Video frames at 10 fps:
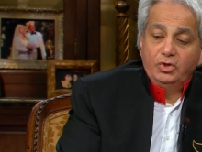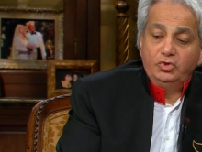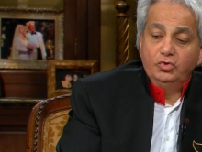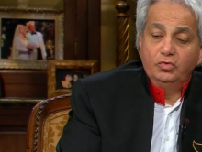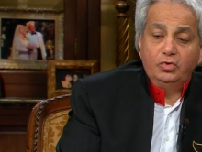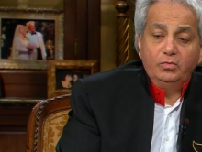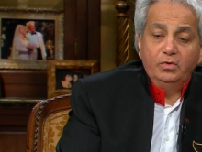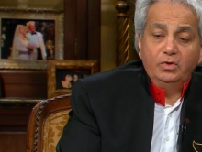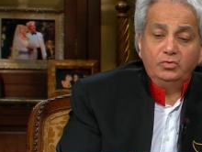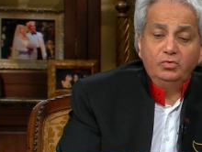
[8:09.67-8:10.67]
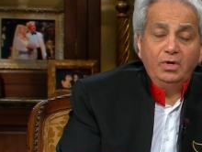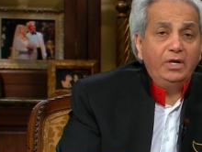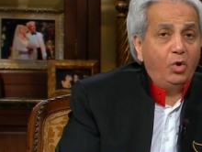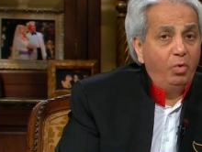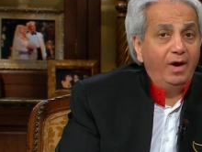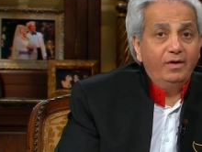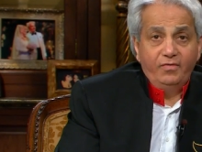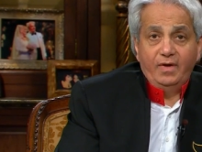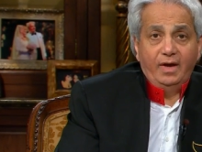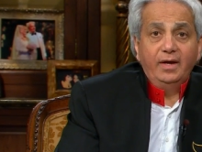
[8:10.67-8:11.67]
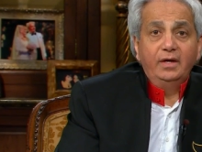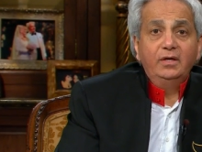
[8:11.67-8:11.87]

to to really qualify